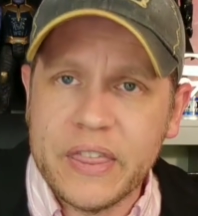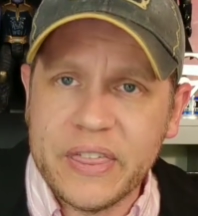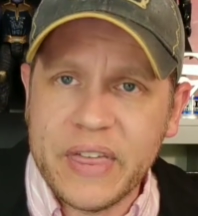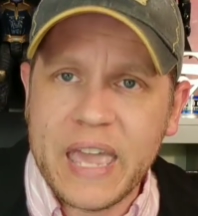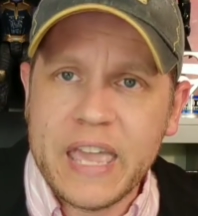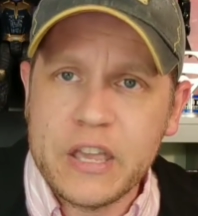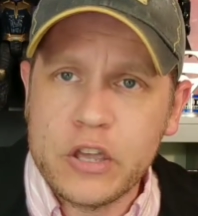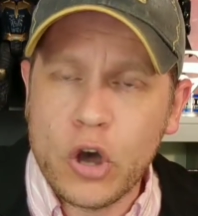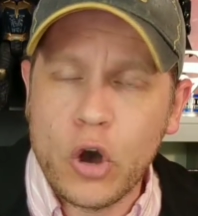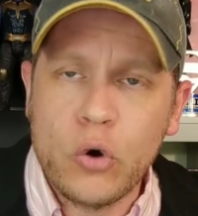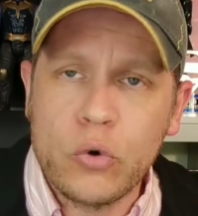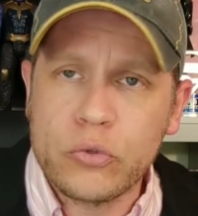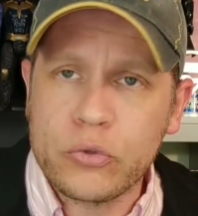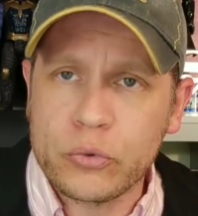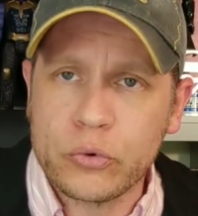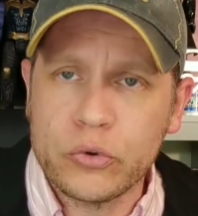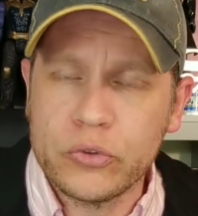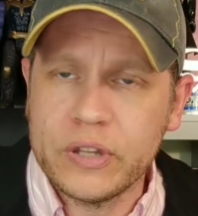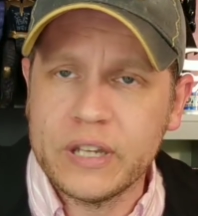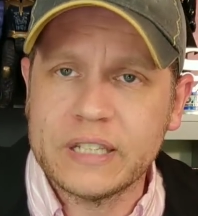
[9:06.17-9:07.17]
they go
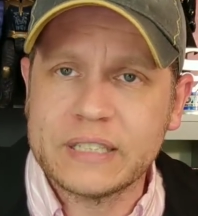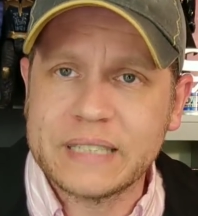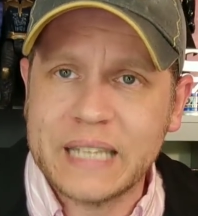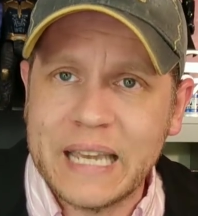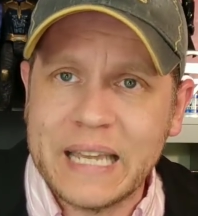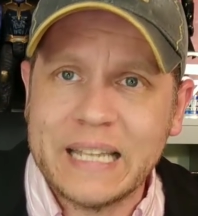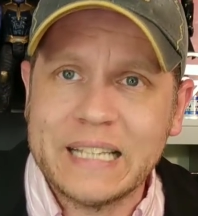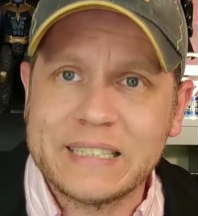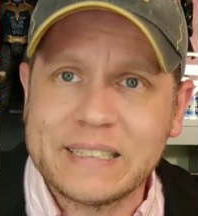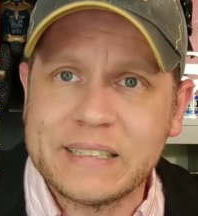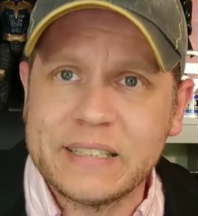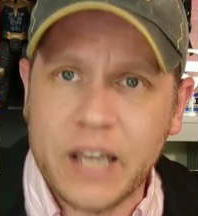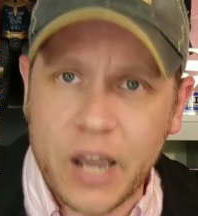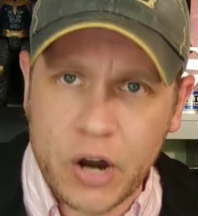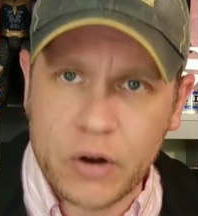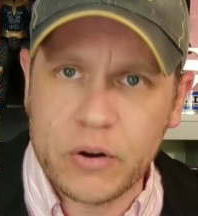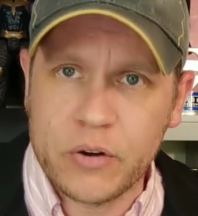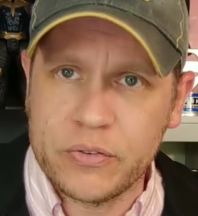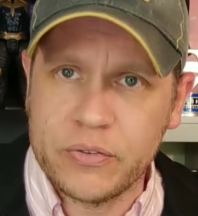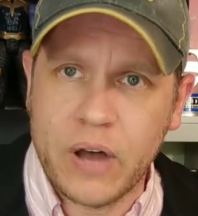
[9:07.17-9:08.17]
through this, and it's
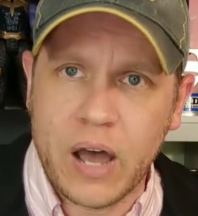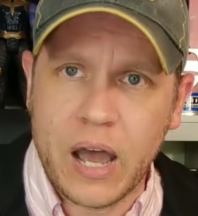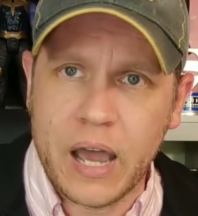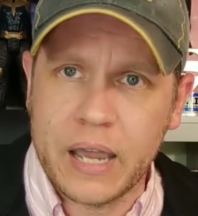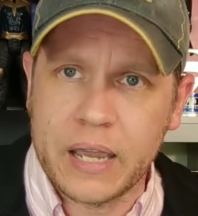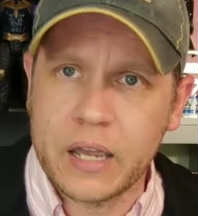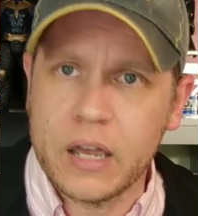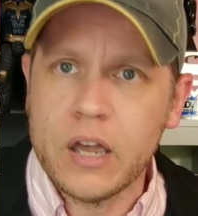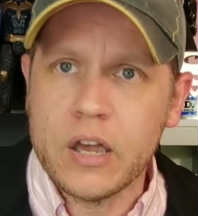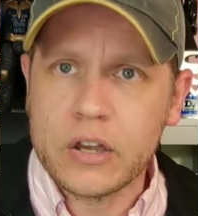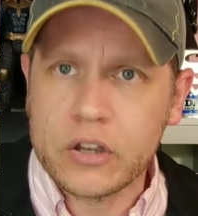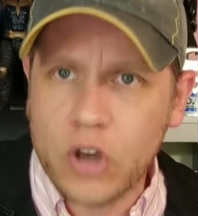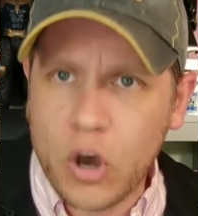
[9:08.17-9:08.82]
terrifying.